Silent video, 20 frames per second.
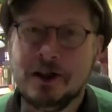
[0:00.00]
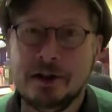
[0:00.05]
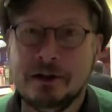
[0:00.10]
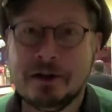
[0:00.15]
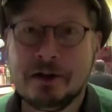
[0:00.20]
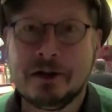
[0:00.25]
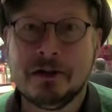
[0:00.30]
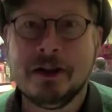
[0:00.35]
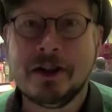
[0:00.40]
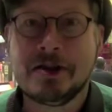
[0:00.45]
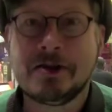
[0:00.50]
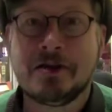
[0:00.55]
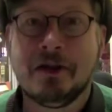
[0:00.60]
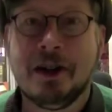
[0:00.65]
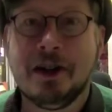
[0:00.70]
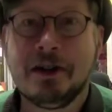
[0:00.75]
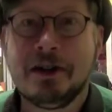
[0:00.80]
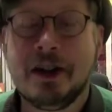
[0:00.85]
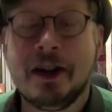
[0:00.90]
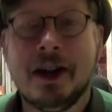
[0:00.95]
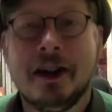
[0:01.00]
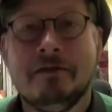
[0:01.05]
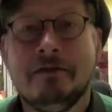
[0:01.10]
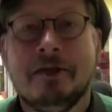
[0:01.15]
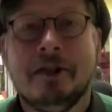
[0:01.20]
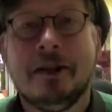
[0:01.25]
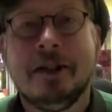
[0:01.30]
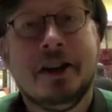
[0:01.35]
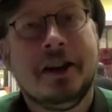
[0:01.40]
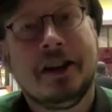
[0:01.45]
there was a restaurant that had
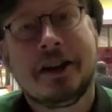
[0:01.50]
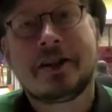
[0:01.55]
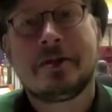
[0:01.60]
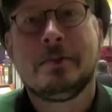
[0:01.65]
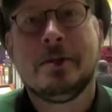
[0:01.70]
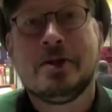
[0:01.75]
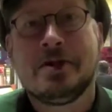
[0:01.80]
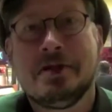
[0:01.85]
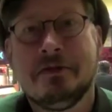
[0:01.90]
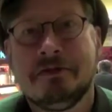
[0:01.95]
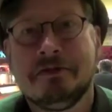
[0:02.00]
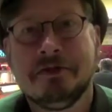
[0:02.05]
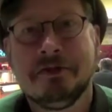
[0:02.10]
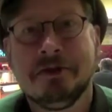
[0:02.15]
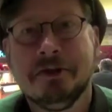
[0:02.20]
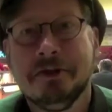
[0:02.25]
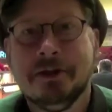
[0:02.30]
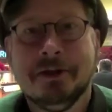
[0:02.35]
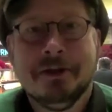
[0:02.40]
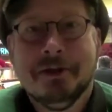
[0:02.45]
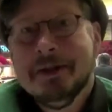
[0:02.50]
very inexpensive food.